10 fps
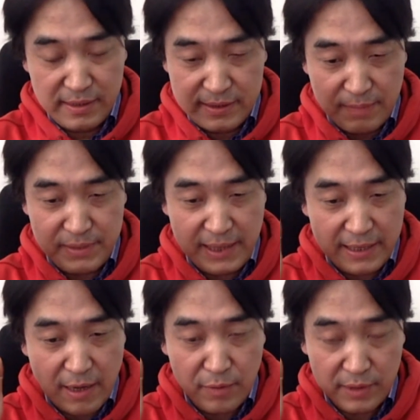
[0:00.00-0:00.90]
something
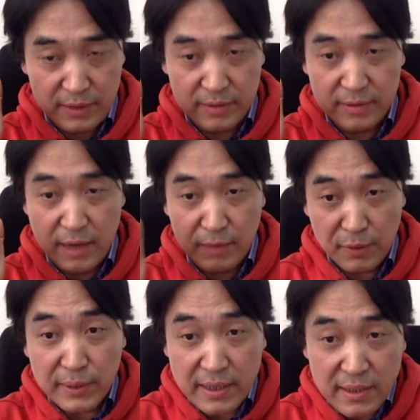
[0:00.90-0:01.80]
like our
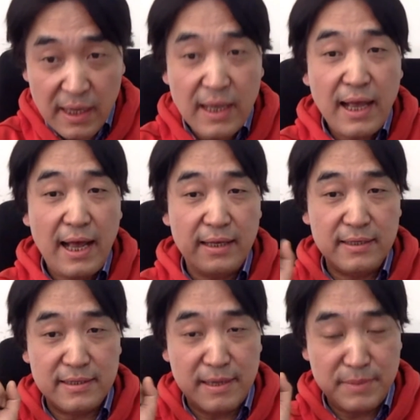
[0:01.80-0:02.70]
token,
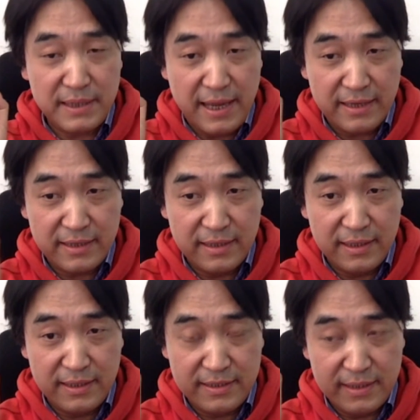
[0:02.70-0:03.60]
and something like
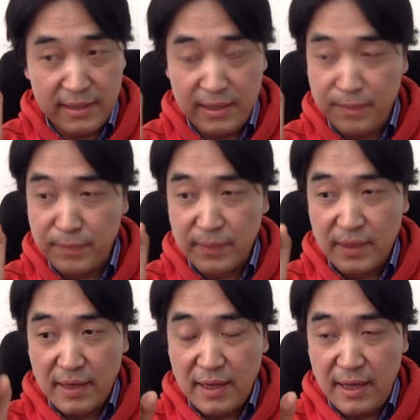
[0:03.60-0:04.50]
the
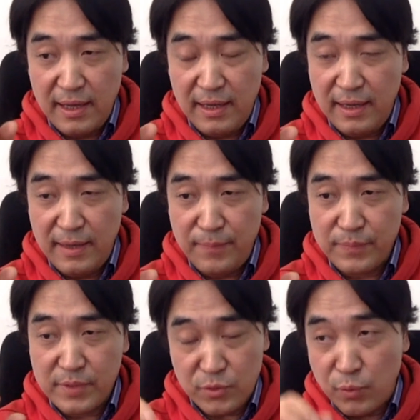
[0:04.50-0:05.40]

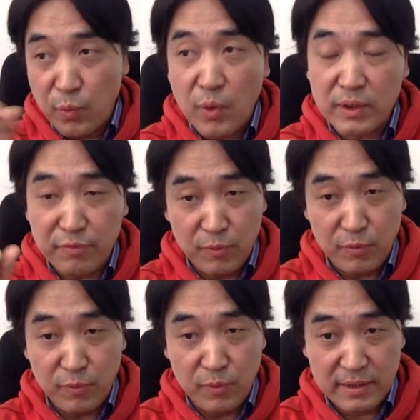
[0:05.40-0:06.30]
reward
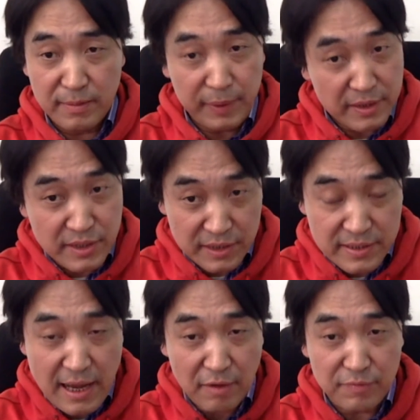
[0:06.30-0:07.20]
for computation
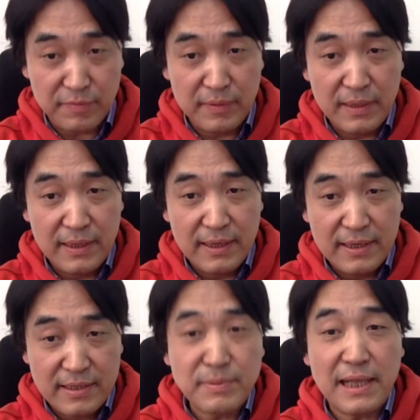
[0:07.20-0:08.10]
itself,
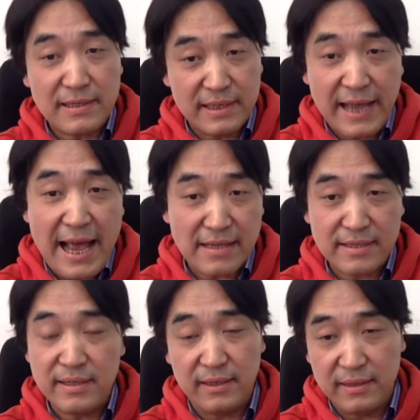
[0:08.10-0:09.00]
something like the
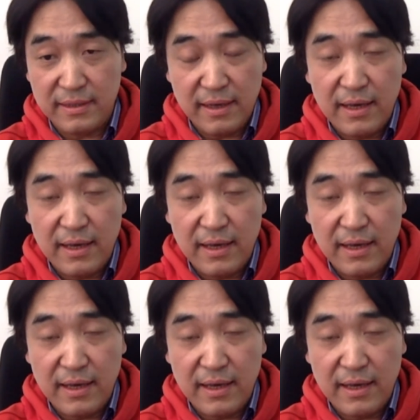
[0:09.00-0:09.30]
gas in